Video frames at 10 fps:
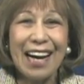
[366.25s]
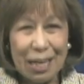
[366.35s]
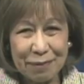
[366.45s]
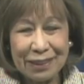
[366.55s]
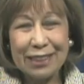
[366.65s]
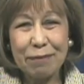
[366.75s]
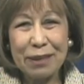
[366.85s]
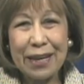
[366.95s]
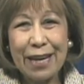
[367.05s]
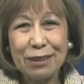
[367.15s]
I'm
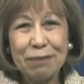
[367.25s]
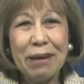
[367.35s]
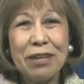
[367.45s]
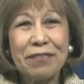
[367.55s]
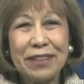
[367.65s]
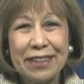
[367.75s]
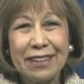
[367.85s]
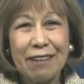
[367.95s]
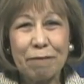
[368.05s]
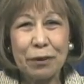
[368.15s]
Elizabeth Couts, Mayor of the
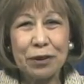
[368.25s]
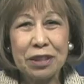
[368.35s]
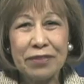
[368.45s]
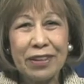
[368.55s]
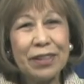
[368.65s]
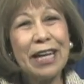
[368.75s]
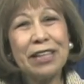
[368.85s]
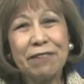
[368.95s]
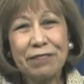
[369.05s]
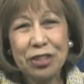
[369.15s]
City of Burnsville.
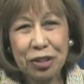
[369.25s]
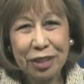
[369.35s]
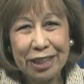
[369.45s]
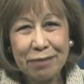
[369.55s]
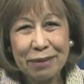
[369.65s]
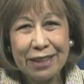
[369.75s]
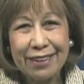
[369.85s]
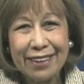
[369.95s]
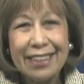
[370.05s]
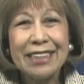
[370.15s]
Thank you for joining
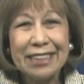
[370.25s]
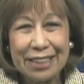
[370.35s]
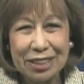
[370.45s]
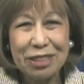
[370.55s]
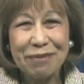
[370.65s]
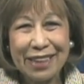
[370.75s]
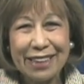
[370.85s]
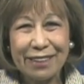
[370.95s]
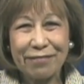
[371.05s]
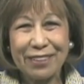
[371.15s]
me. Continue to
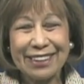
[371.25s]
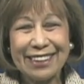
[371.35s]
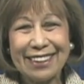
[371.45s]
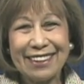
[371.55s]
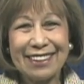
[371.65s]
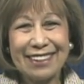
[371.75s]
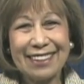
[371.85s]
make a difference.